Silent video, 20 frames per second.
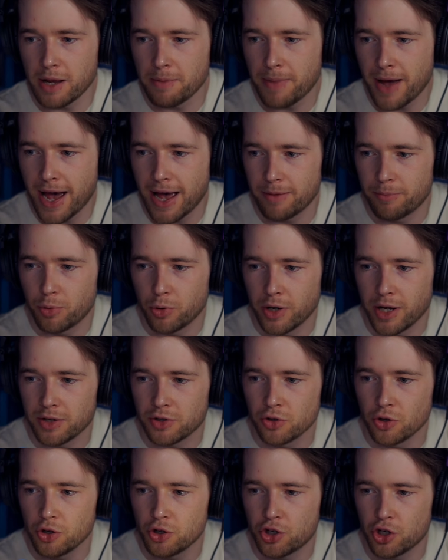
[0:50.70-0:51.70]
bad boy. It's
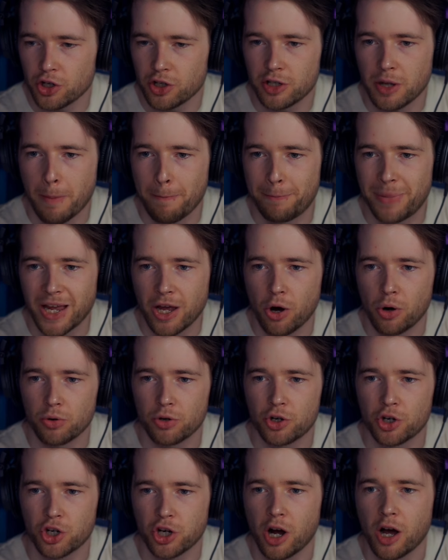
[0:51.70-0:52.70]
not just a big old
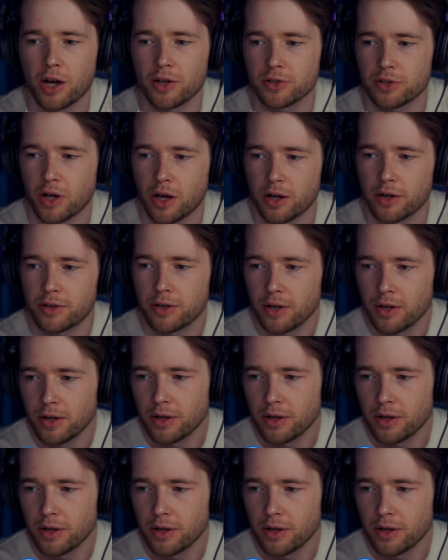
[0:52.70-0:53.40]
Charizard.